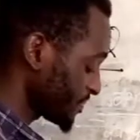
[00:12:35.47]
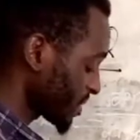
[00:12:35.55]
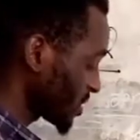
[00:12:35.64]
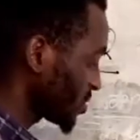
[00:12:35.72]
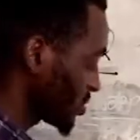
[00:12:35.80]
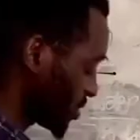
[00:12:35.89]

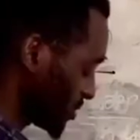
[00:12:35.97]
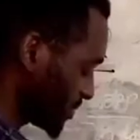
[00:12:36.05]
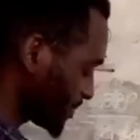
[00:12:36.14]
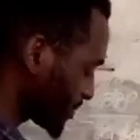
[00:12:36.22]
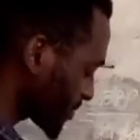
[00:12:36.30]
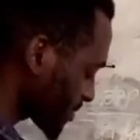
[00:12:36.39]

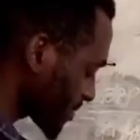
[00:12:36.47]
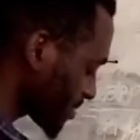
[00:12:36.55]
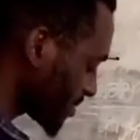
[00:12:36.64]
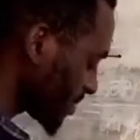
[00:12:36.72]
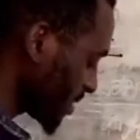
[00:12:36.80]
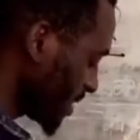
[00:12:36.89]
So
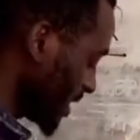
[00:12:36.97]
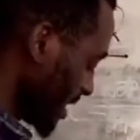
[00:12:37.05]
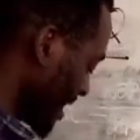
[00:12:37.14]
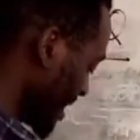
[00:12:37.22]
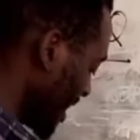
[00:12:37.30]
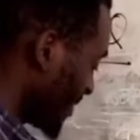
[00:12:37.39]

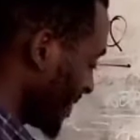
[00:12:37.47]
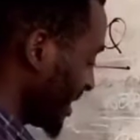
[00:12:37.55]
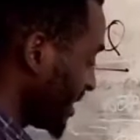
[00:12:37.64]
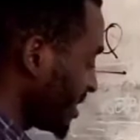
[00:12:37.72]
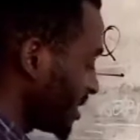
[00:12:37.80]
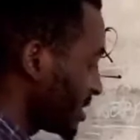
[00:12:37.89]
allow me
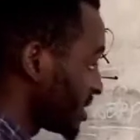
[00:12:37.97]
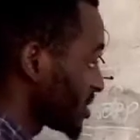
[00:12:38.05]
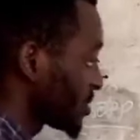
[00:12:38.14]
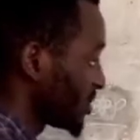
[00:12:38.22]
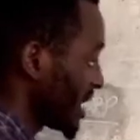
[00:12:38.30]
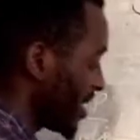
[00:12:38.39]

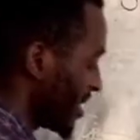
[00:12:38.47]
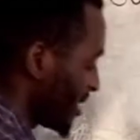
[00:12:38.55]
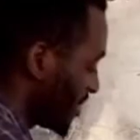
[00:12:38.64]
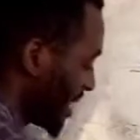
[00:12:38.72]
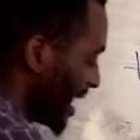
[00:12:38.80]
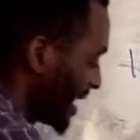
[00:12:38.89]
to now
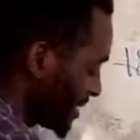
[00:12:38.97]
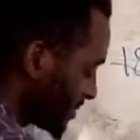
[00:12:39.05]
apply